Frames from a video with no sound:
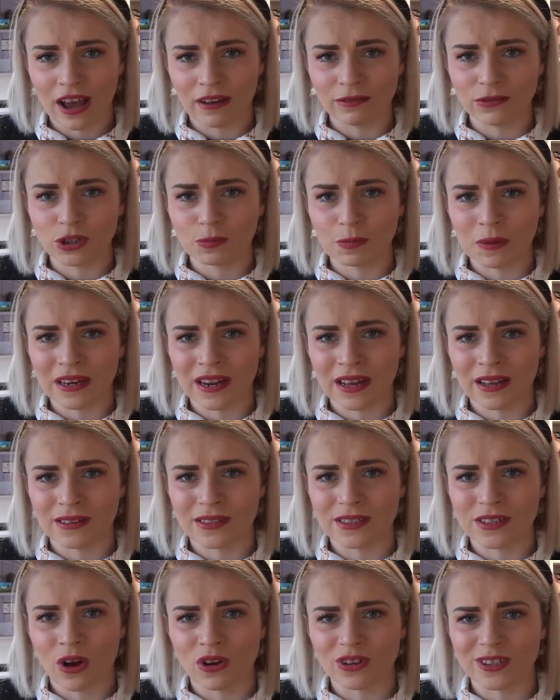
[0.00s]
I've just been knitting
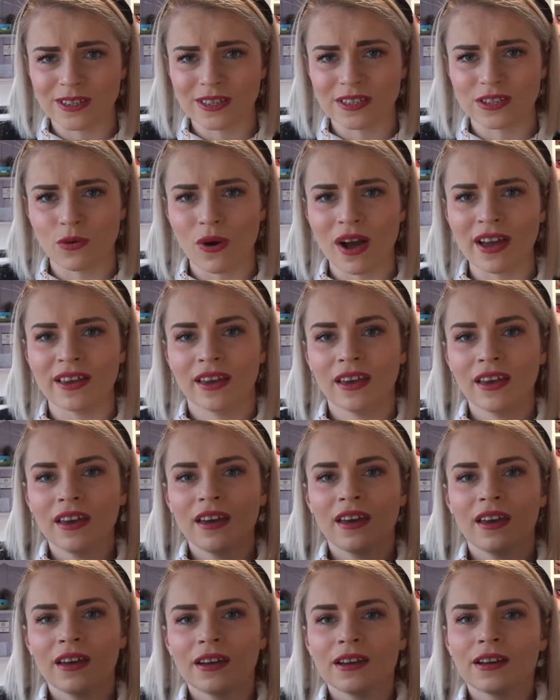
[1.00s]
socks because it's quite
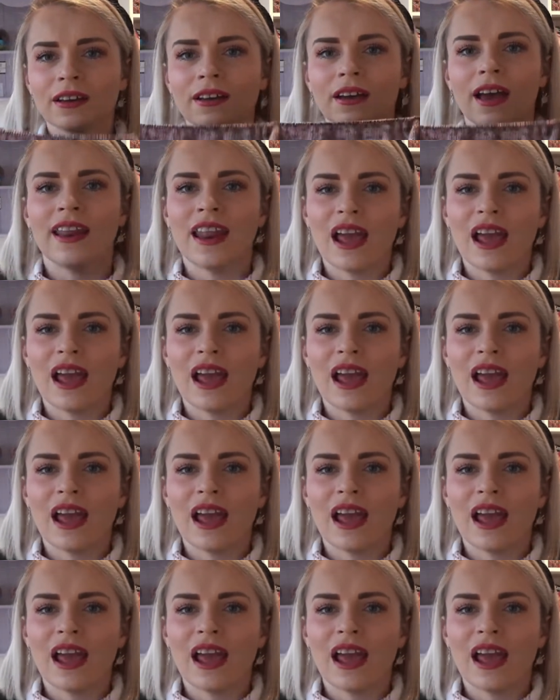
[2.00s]
an